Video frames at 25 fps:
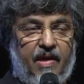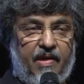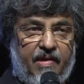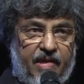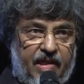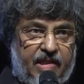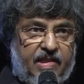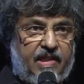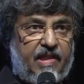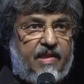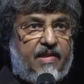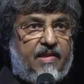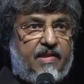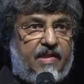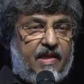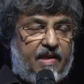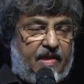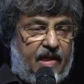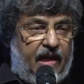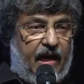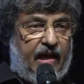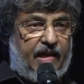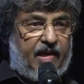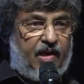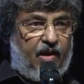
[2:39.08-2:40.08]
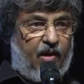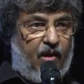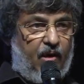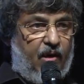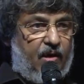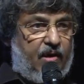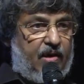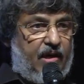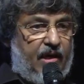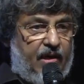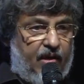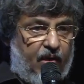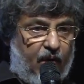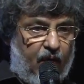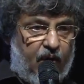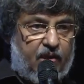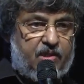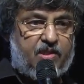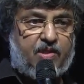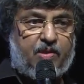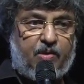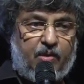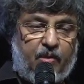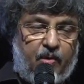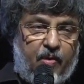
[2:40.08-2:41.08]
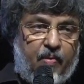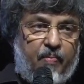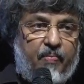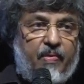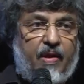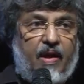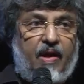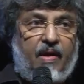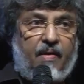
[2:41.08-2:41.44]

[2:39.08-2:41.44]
written the catalog and also